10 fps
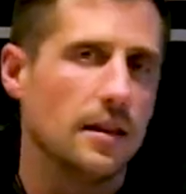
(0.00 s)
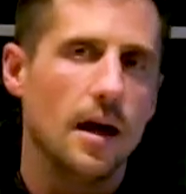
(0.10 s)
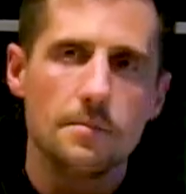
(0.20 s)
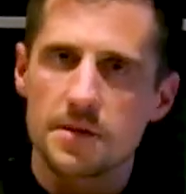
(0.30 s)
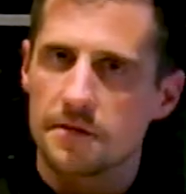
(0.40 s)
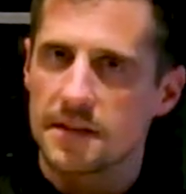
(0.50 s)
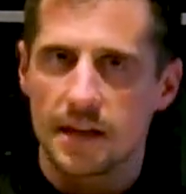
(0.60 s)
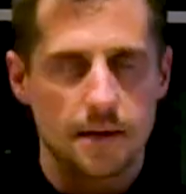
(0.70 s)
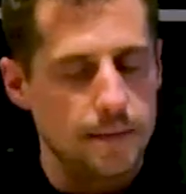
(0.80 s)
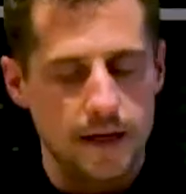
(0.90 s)
lumps of
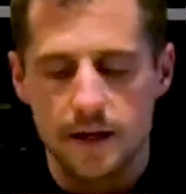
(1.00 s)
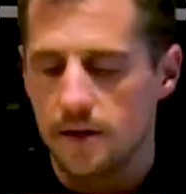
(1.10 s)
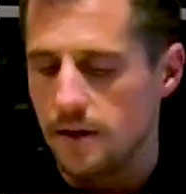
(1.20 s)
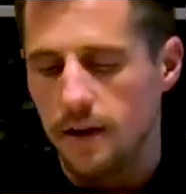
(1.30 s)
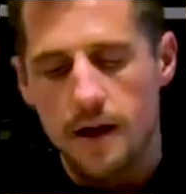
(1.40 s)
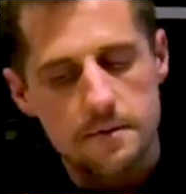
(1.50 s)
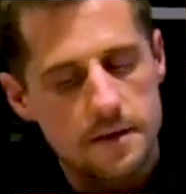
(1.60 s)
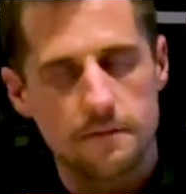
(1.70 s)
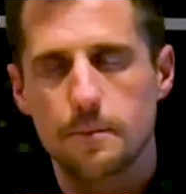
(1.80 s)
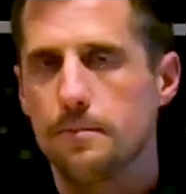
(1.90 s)
cinnamon or
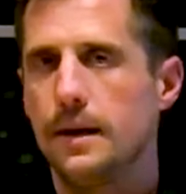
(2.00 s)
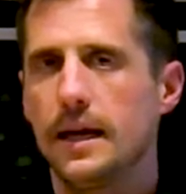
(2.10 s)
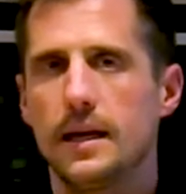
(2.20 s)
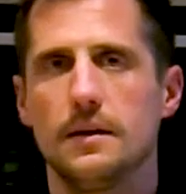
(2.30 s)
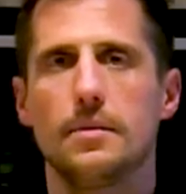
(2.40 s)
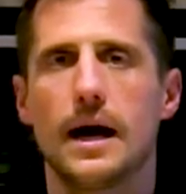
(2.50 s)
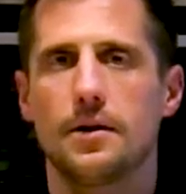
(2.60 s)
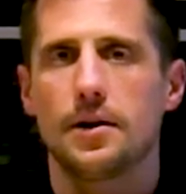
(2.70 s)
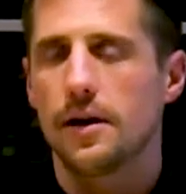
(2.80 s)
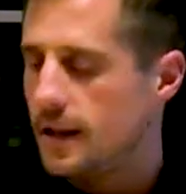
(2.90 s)
lumps of baking
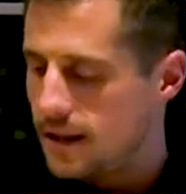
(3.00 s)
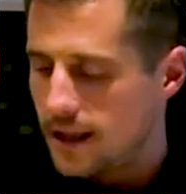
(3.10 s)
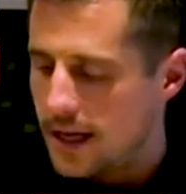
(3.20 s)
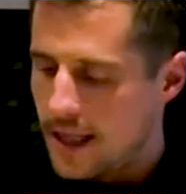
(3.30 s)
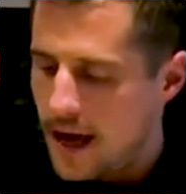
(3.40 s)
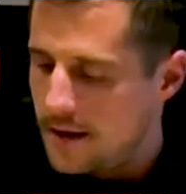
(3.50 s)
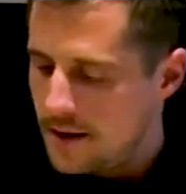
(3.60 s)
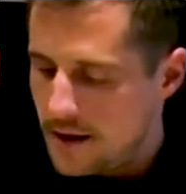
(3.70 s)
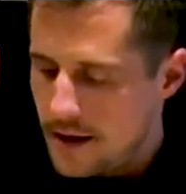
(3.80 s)
powder or anything like that.